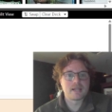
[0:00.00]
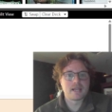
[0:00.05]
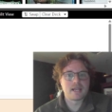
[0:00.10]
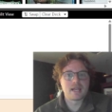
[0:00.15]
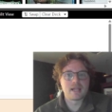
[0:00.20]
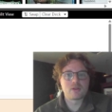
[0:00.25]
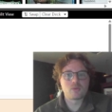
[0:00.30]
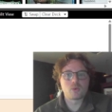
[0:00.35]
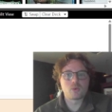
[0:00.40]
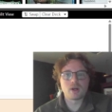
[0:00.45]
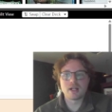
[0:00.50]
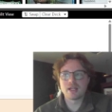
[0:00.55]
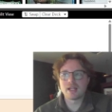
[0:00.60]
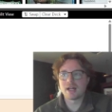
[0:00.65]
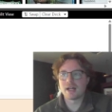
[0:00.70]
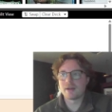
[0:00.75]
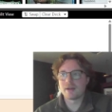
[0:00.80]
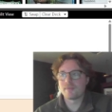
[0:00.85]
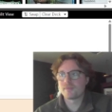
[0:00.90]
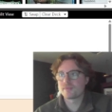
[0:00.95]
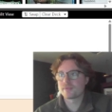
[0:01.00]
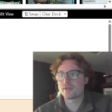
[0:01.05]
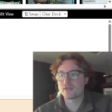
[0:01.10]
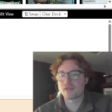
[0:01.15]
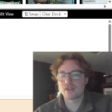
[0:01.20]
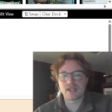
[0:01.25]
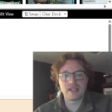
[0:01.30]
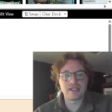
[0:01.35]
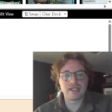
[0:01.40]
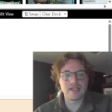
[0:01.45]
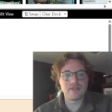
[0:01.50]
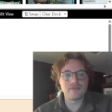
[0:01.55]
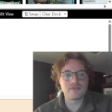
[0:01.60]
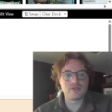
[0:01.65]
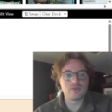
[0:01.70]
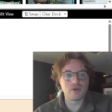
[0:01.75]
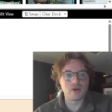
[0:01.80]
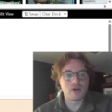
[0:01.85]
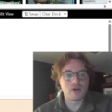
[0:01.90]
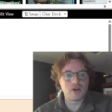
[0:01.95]
and voila. It gives
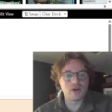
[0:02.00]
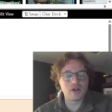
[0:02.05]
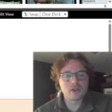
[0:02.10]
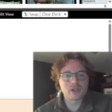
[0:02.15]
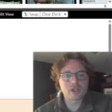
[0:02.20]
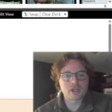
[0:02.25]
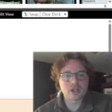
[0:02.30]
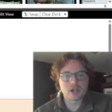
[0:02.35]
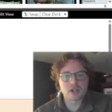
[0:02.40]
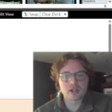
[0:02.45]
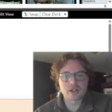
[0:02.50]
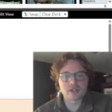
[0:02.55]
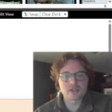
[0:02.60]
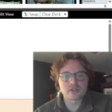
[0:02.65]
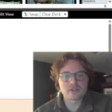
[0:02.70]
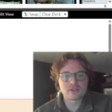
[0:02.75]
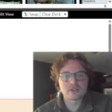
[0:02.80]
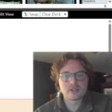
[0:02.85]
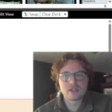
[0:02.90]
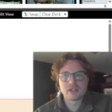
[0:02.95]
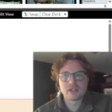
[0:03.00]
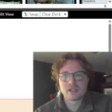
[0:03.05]
you all the cards